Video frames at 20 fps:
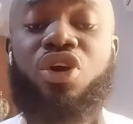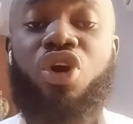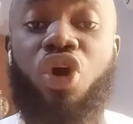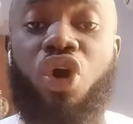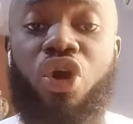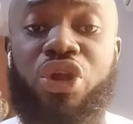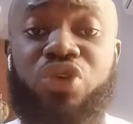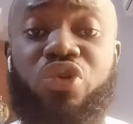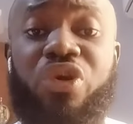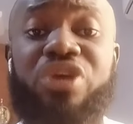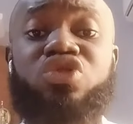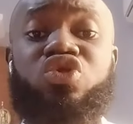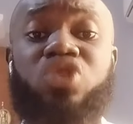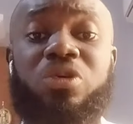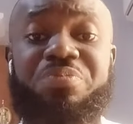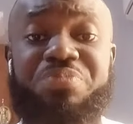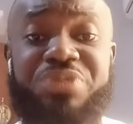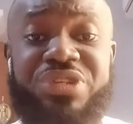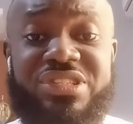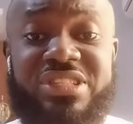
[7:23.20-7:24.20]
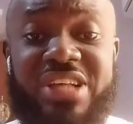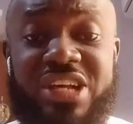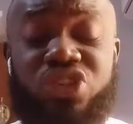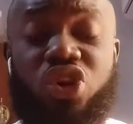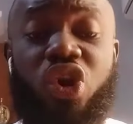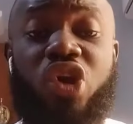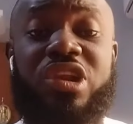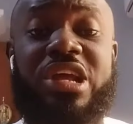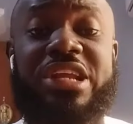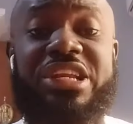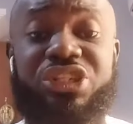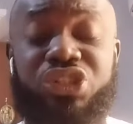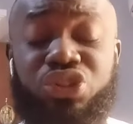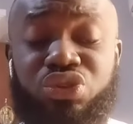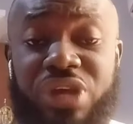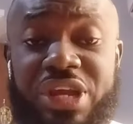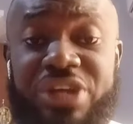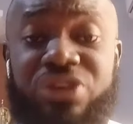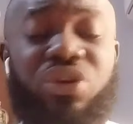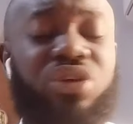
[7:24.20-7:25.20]
or you go into a business, or you learn a
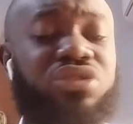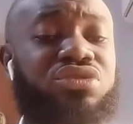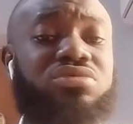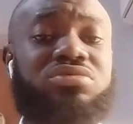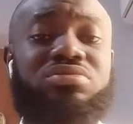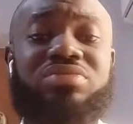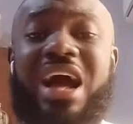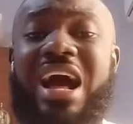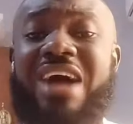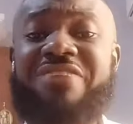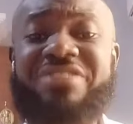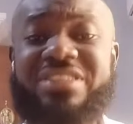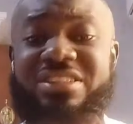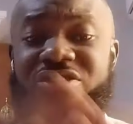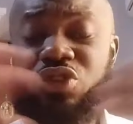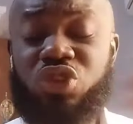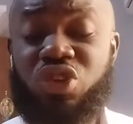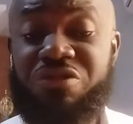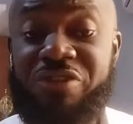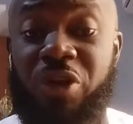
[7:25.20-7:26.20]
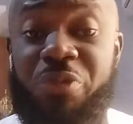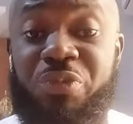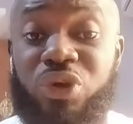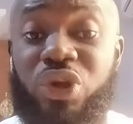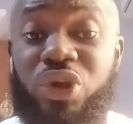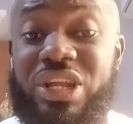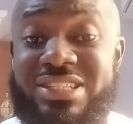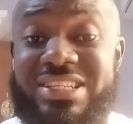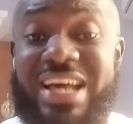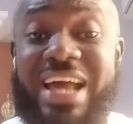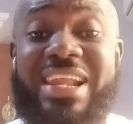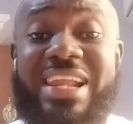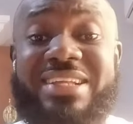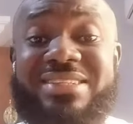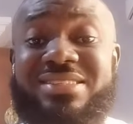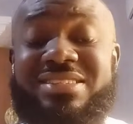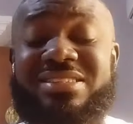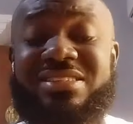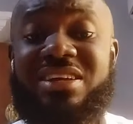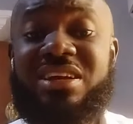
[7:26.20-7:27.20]
trade, or you develop a
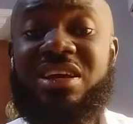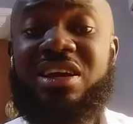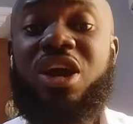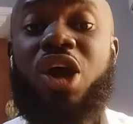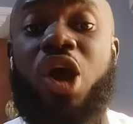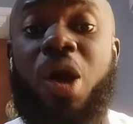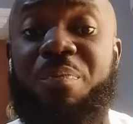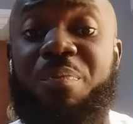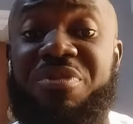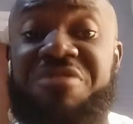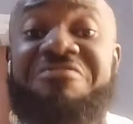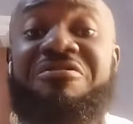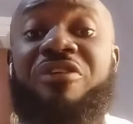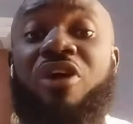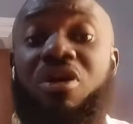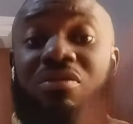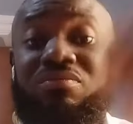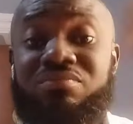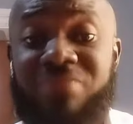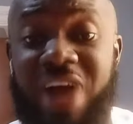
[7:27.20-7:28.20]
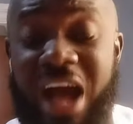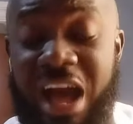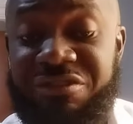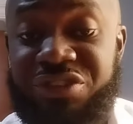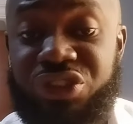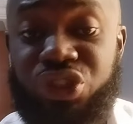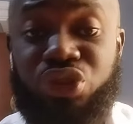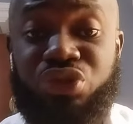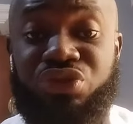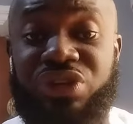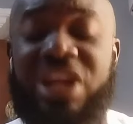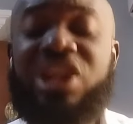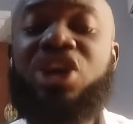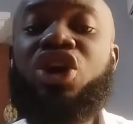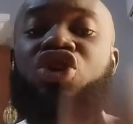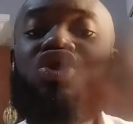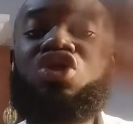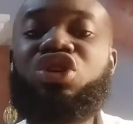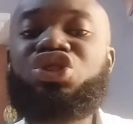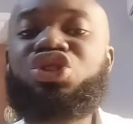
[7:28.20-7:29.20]
talent before having children,
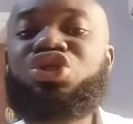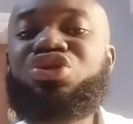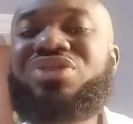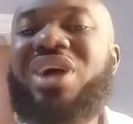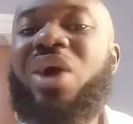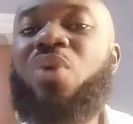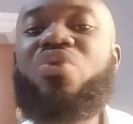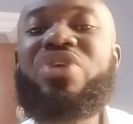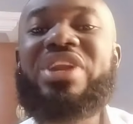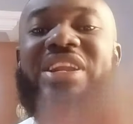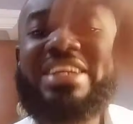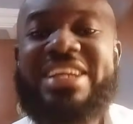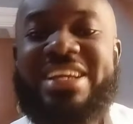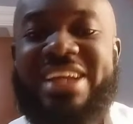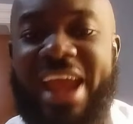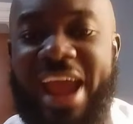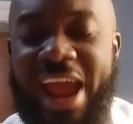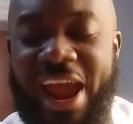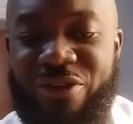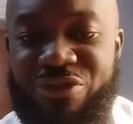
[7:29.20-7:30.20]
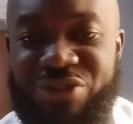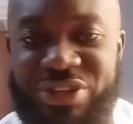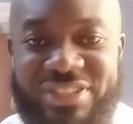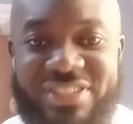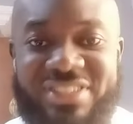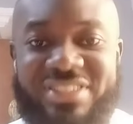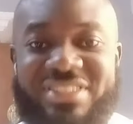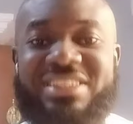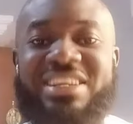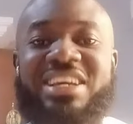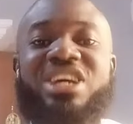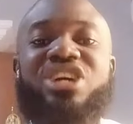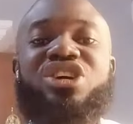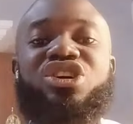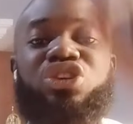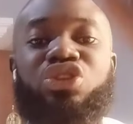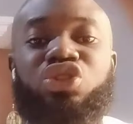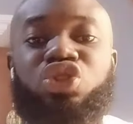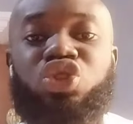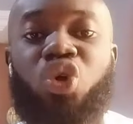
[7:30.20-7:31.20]
your children will inherit
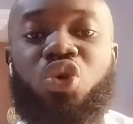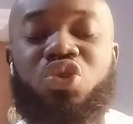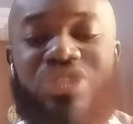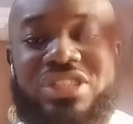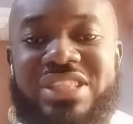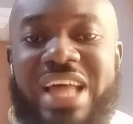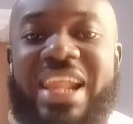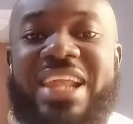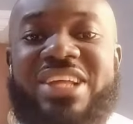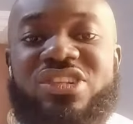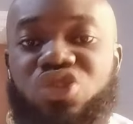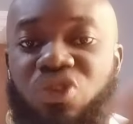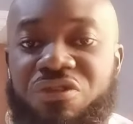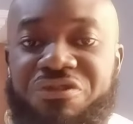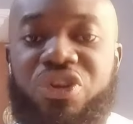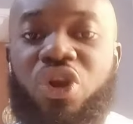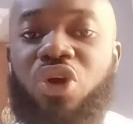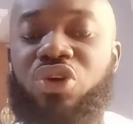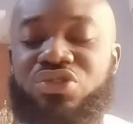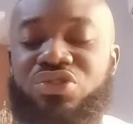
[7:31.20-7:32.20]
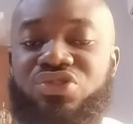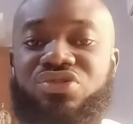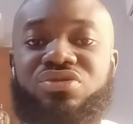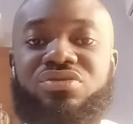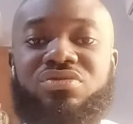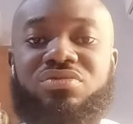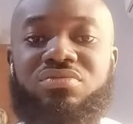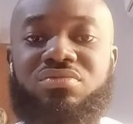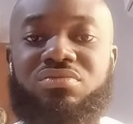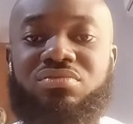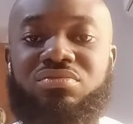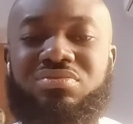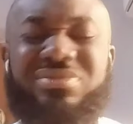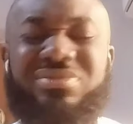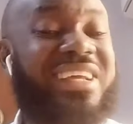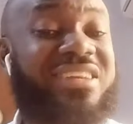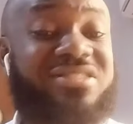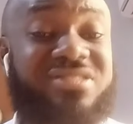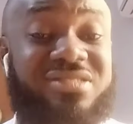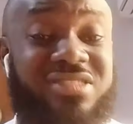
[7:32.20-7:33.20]
those talents of yours.
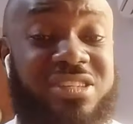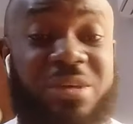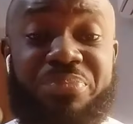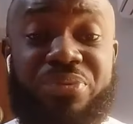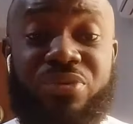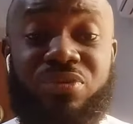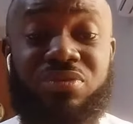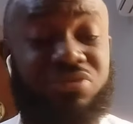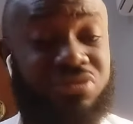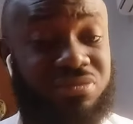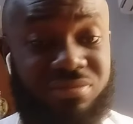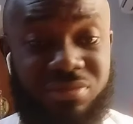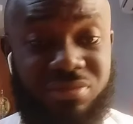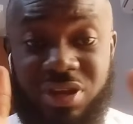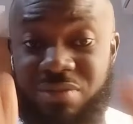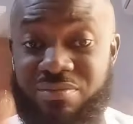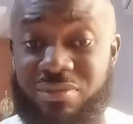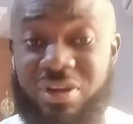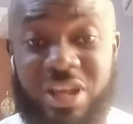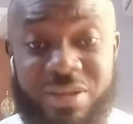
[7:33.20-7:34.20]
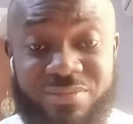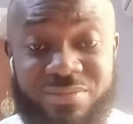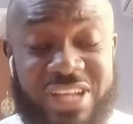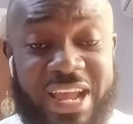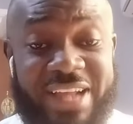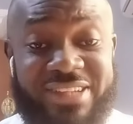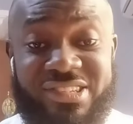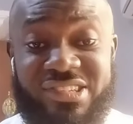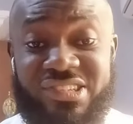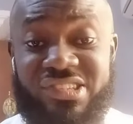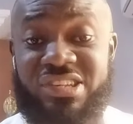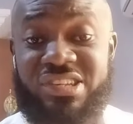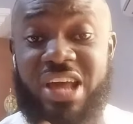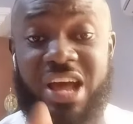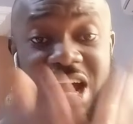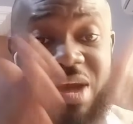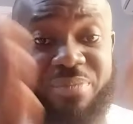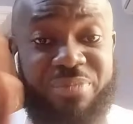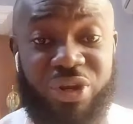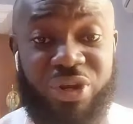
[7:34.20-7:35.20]
Simple. Scientists
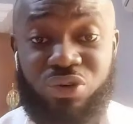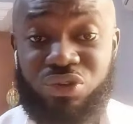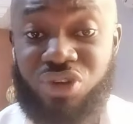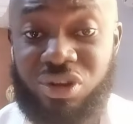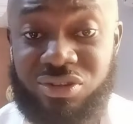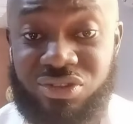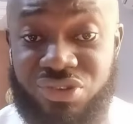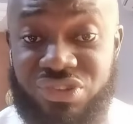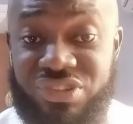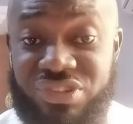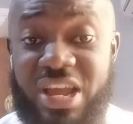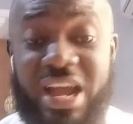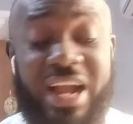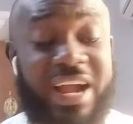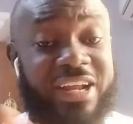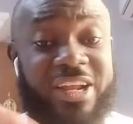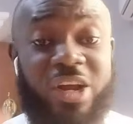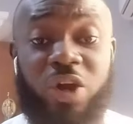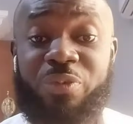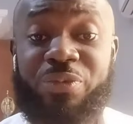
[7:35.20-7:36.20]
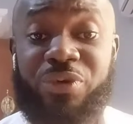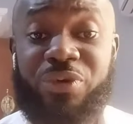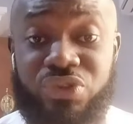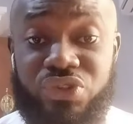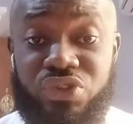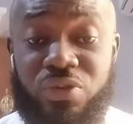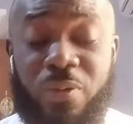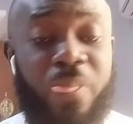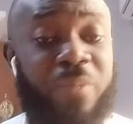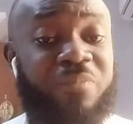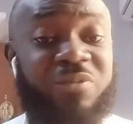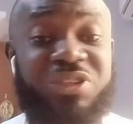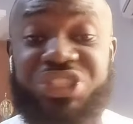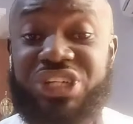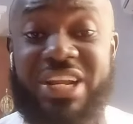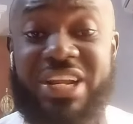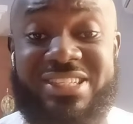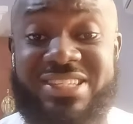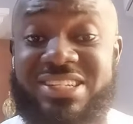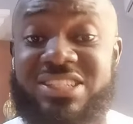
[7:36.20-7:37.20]
here, medical doctors here can help us.
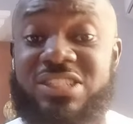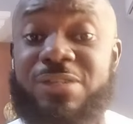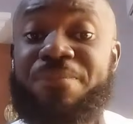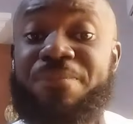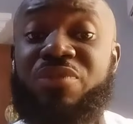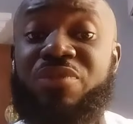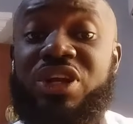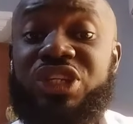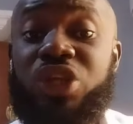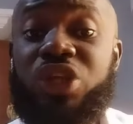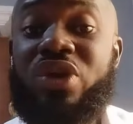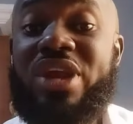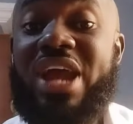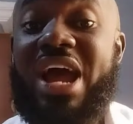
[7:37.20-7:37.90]
Genetics, they will